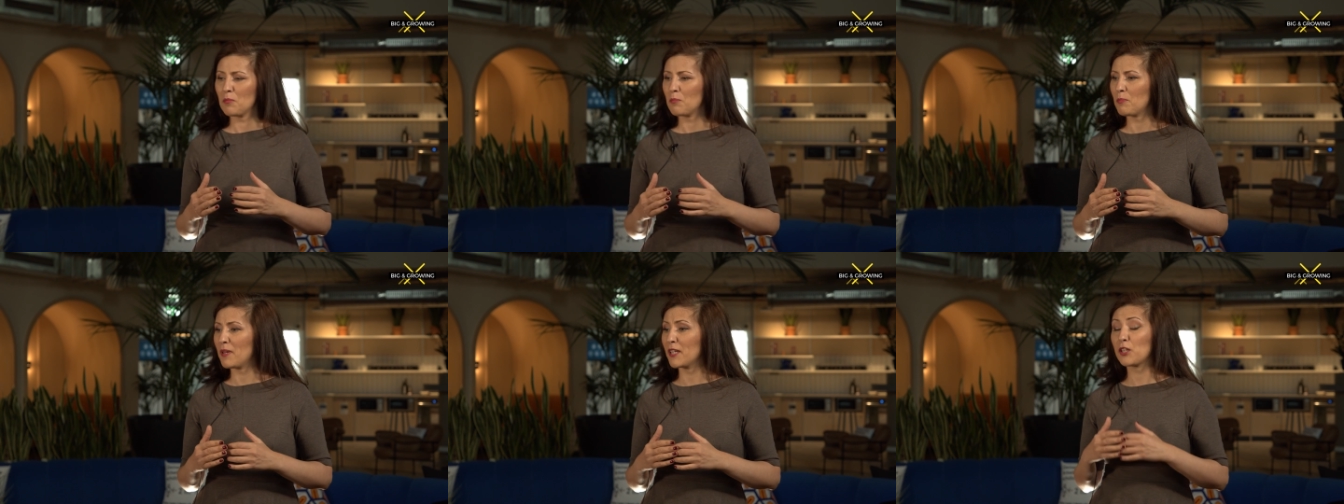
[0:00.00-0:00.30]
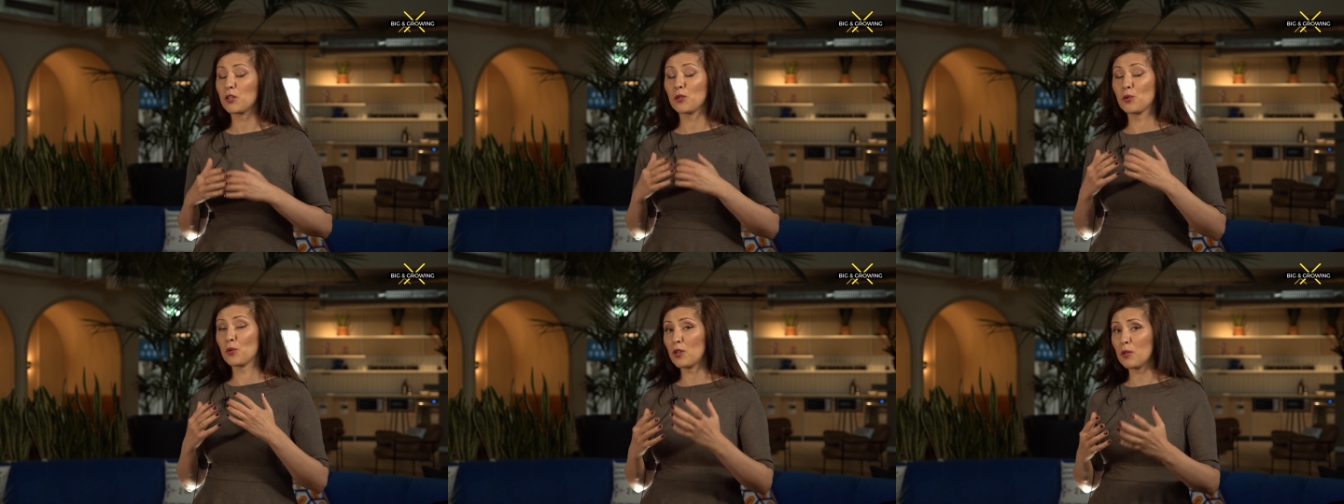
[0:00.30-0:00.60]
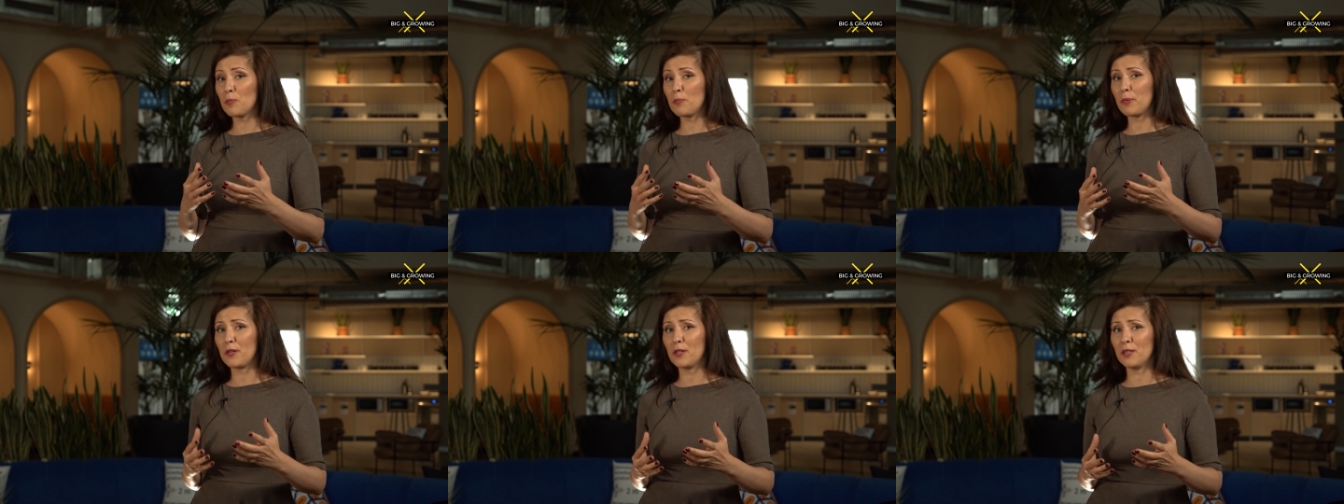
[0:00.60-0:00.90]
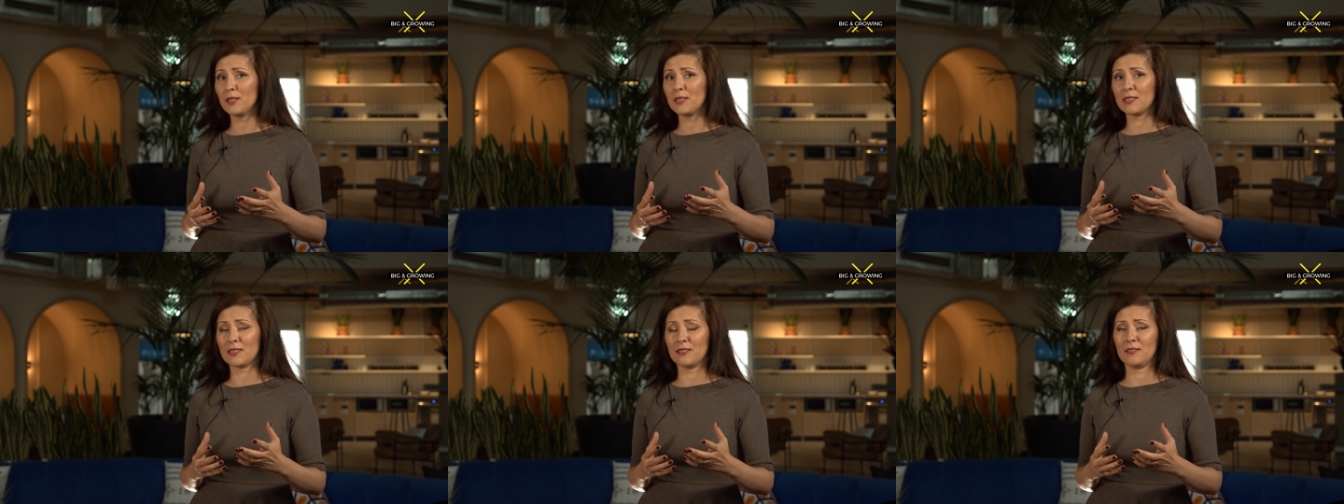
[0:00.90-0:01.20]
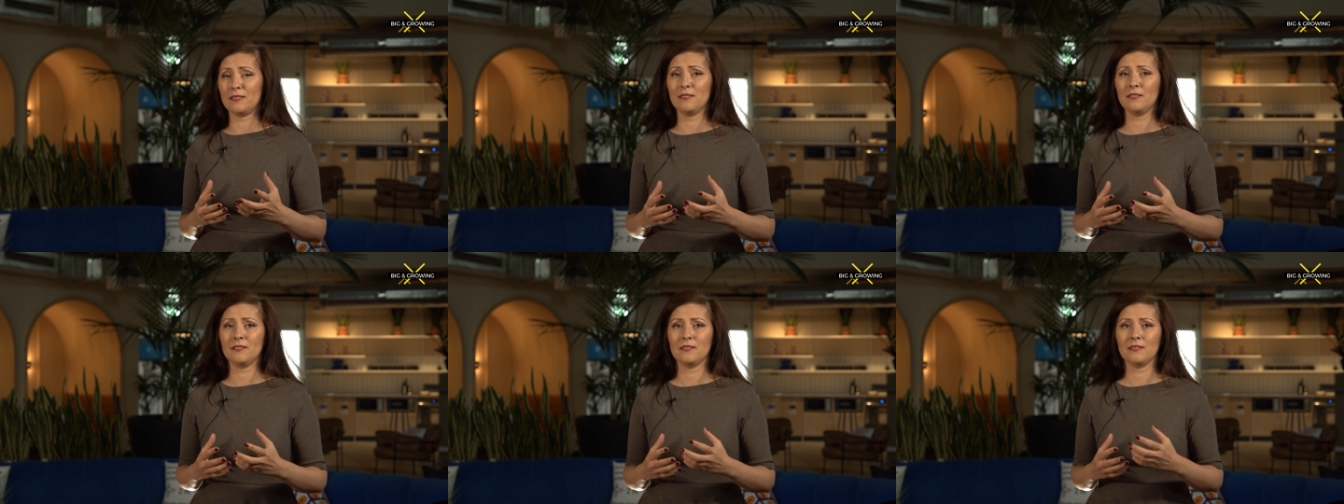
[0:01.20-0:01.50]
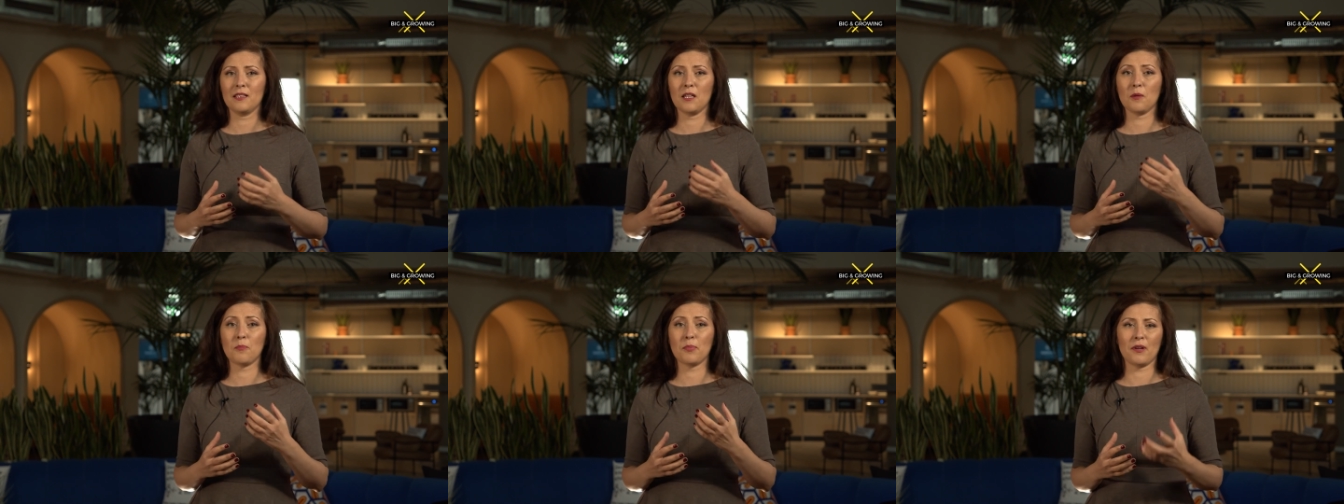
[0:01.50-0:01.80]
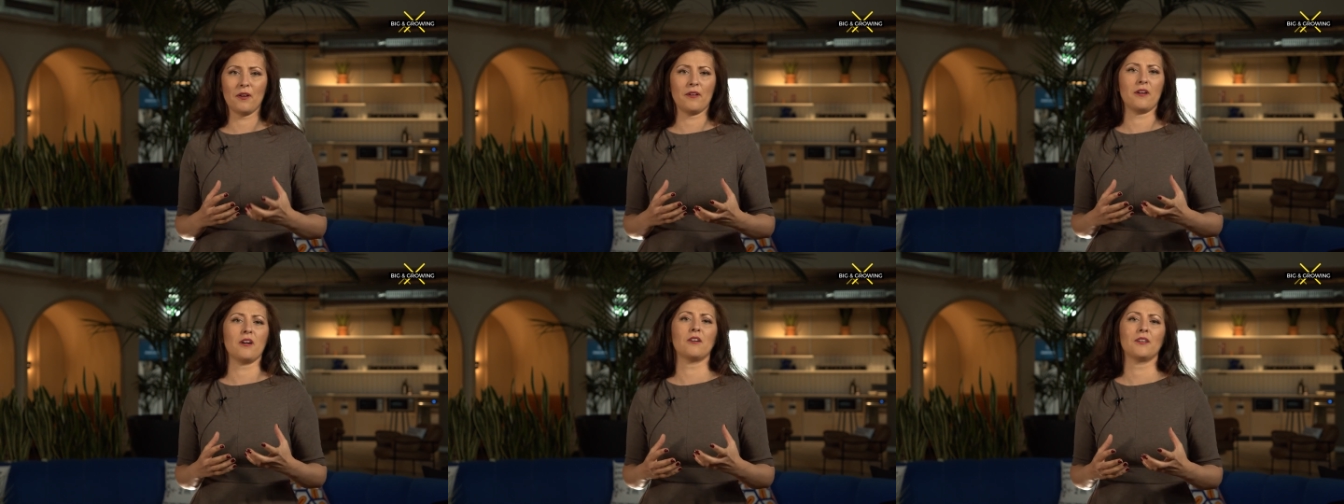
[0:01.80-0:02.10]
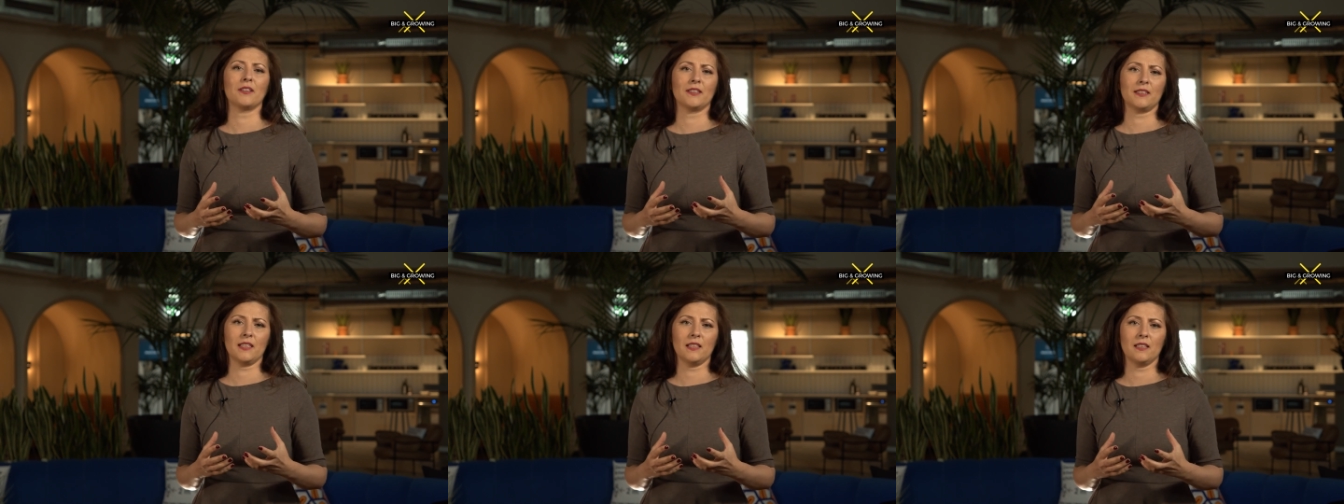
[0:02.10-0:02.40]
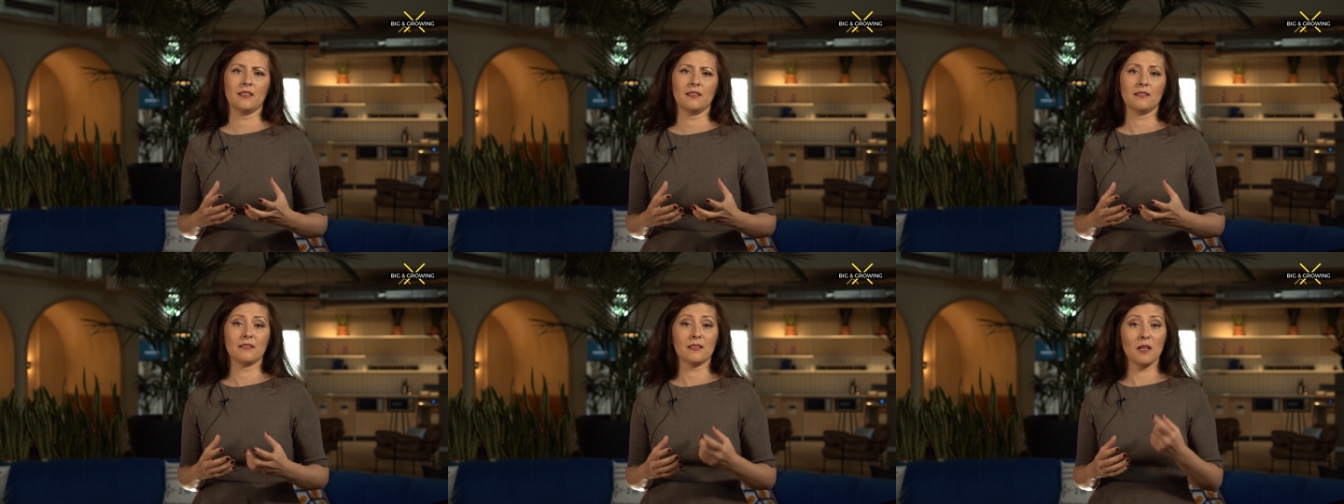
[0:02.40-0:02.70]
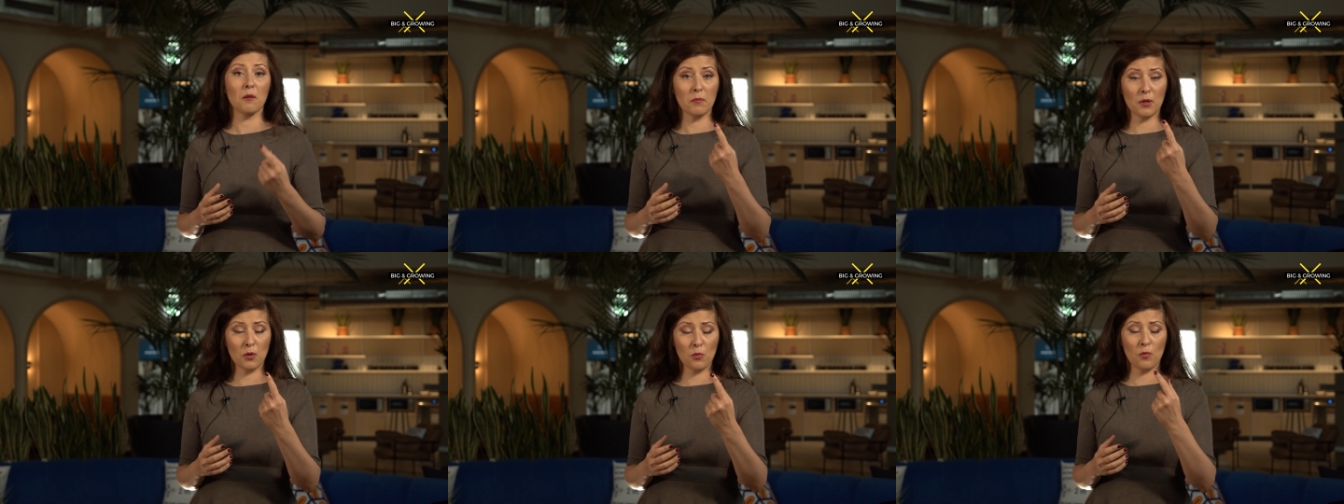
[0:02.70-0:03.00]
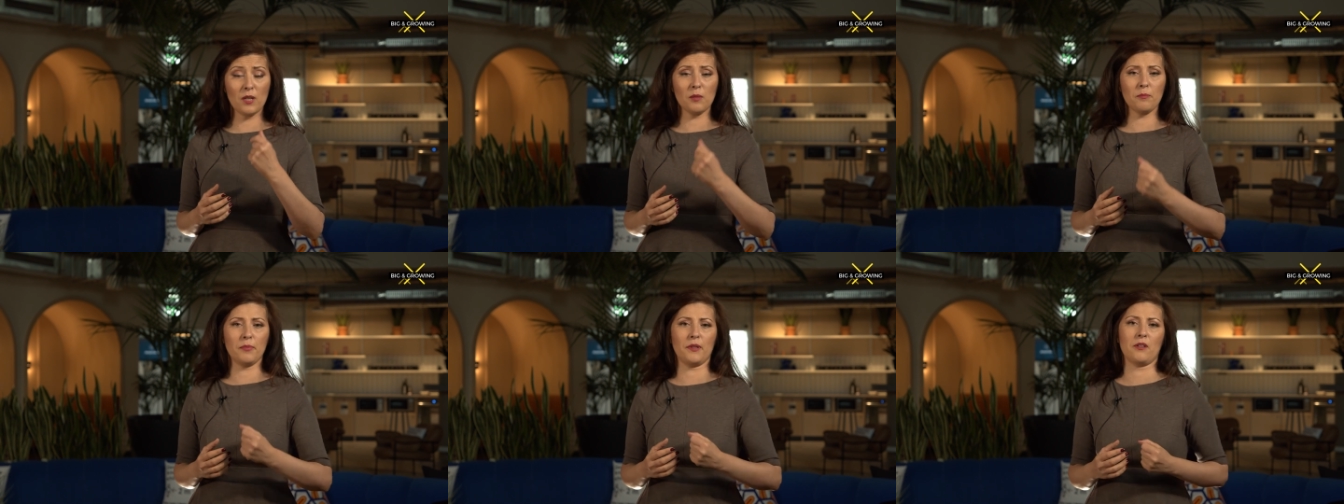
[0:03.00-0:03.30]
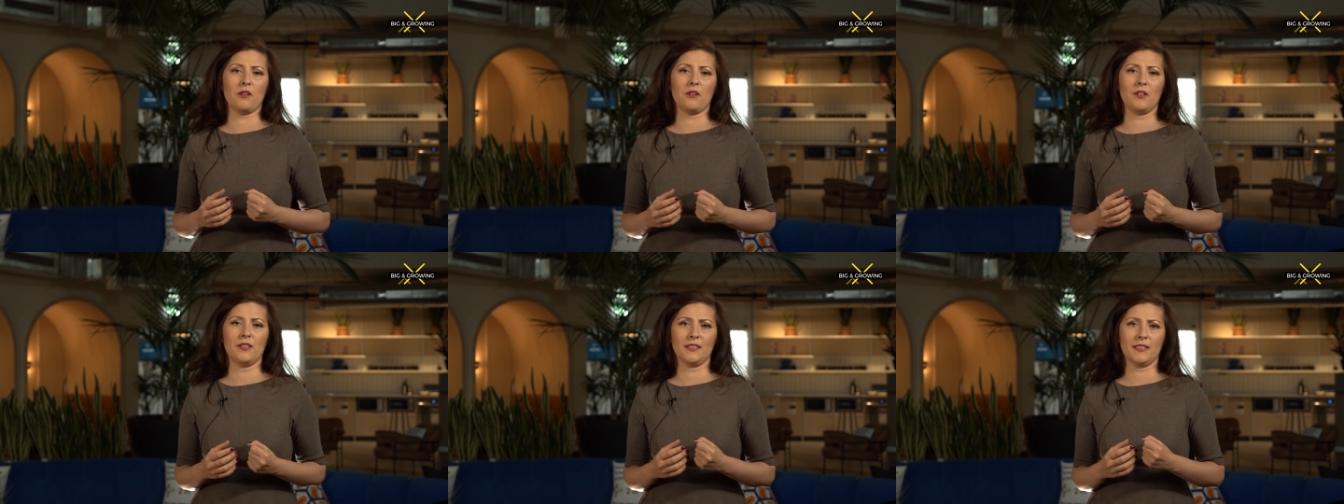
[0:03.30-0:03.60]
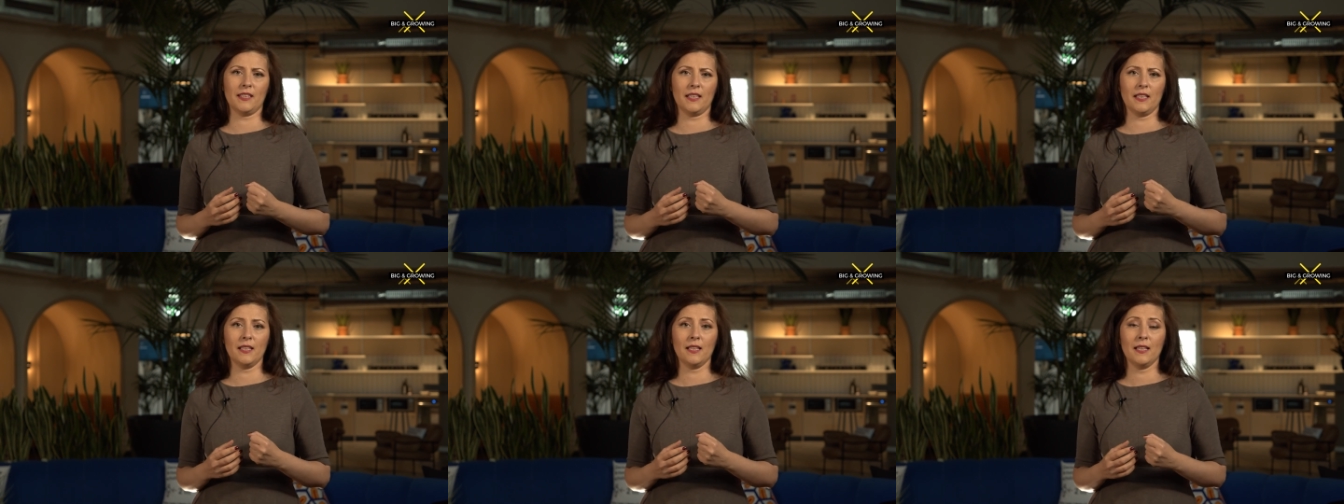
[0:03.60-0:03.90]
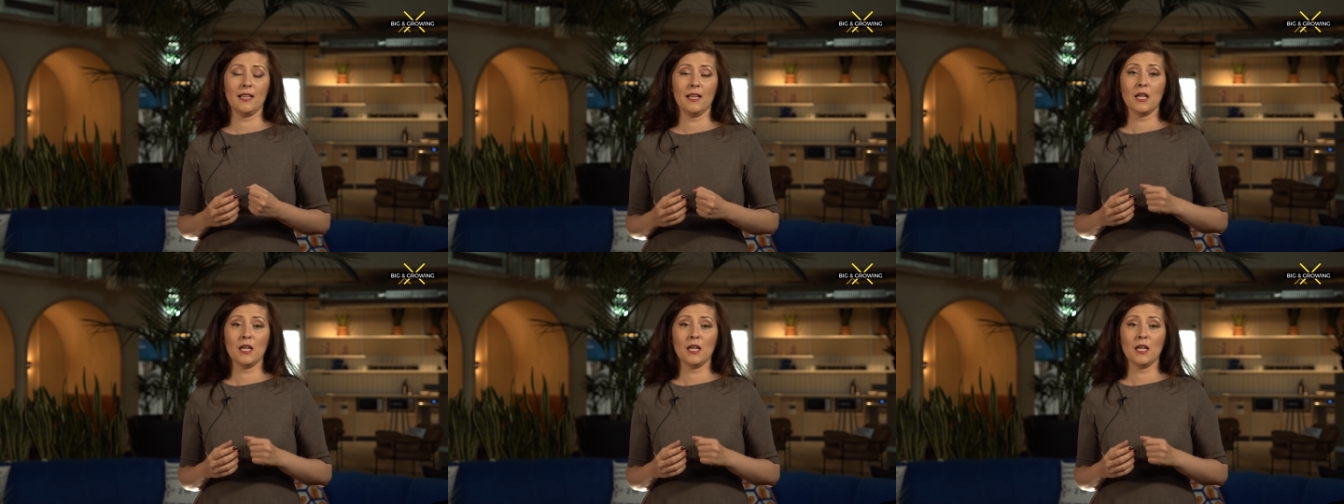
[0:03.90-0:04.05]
Make your person a priority, number one priority.